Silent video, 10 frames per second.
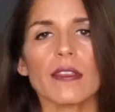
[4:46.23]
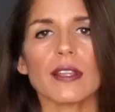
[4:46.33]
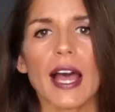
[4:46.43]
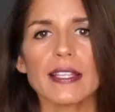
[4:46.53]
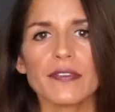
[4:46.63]

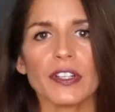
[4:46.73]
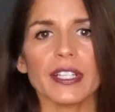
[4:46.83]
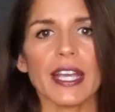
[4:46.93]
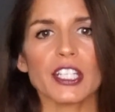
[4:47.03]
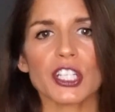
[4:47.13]
last
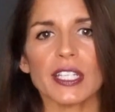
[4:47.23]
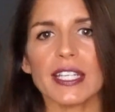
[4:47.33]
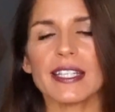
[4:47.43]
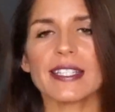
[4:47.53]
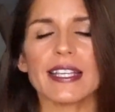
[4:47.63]
variation
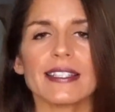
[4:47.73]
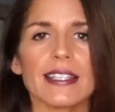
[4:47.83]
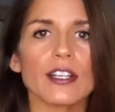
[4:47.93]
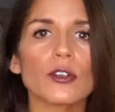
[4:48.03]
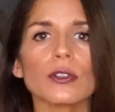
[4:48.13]
is a
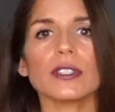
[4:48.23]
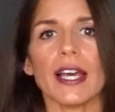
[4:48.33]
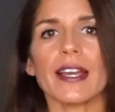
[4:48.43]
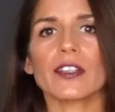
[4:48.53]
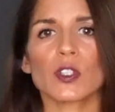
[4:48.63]
single
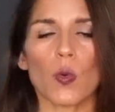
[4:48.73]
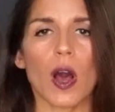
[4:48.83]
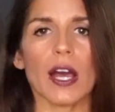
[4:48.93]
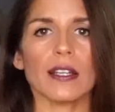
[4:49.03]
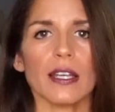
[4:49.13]
leg
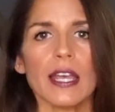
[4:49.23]
squat.